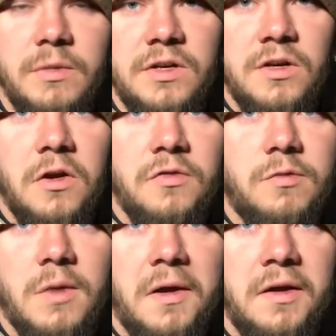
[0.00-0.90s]
to go from
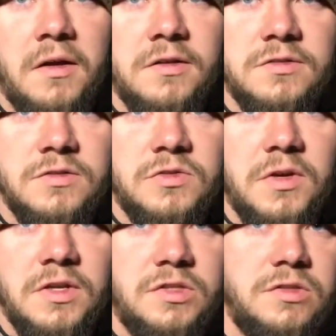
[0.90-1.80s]
high
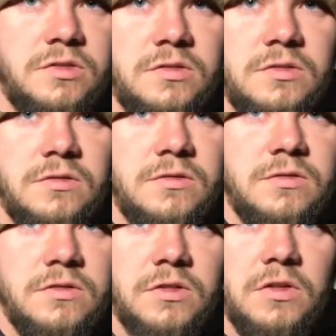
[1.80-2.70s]
concentration
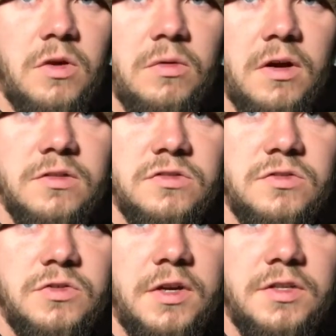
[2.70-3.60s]
to low
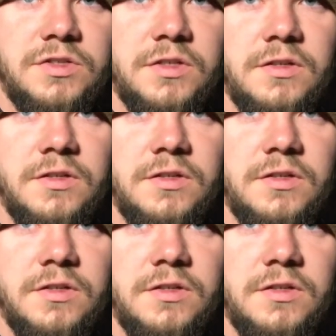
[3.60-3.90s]
concentration.